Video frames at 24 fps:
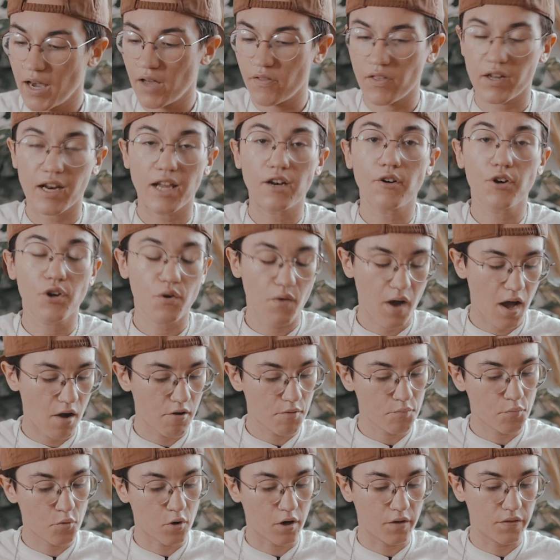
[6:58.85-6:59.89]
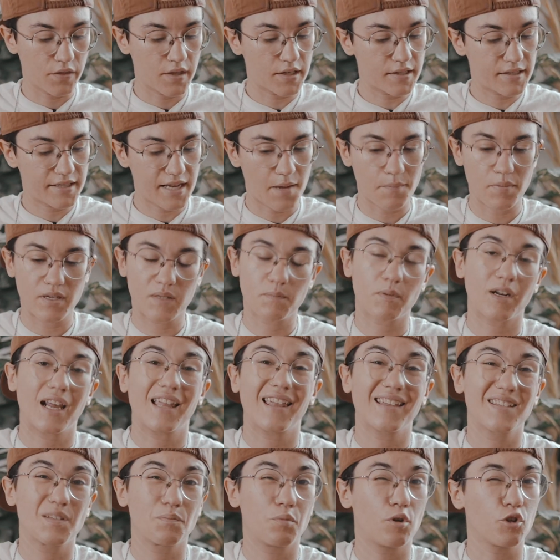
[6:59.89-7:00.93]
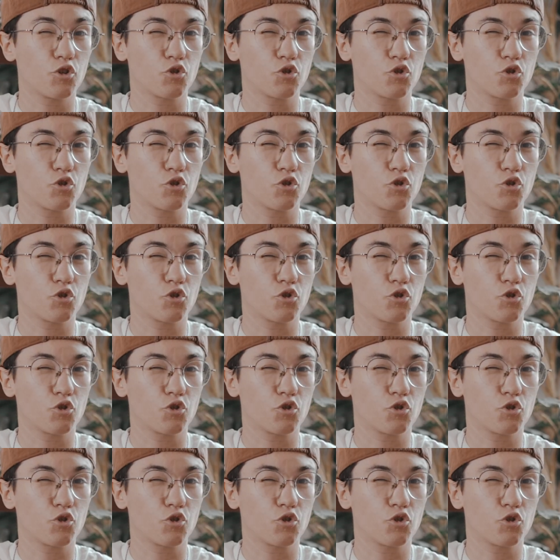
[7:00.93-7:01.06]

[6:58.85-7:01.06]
And then I don't know how important this step is, but I like to pull